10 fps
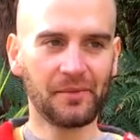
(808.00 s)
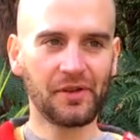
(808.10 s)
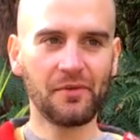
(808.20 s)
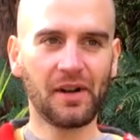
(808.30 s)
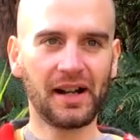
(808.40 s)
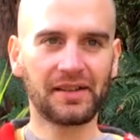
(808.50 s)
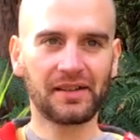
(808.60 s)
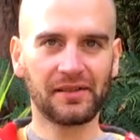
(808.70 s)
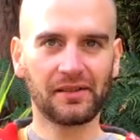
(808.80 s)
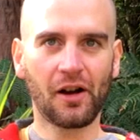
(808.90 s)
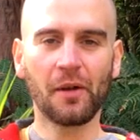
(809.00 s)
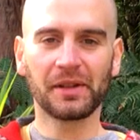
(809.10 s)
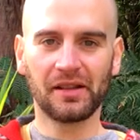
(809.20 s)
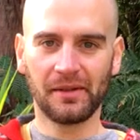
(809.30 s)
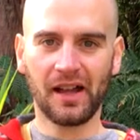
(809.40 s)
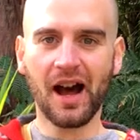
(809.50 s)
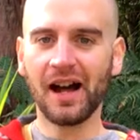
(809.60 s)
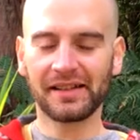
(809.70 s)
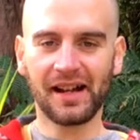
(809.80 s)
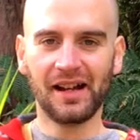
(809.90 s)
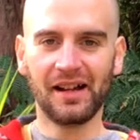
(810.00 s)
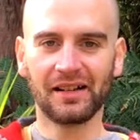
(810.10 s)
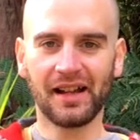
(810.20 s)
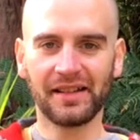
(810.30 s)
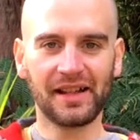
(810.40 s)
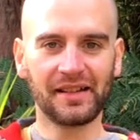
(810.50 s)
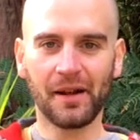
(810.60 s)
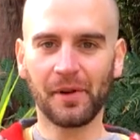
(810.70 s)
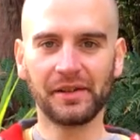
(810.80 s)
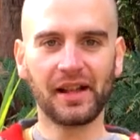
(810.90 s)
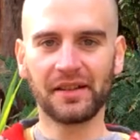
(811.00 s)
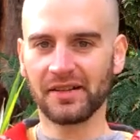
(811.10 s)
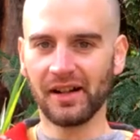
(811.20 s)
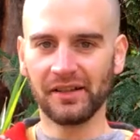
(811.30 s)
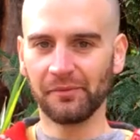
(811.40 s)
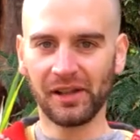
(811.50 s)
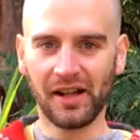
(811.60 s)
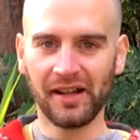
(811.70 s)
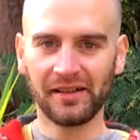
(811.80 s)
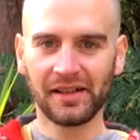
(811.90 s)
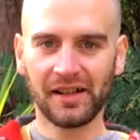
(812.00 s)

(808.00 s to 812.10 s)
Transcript: You might hop on an art car and end up on the other side of Playa.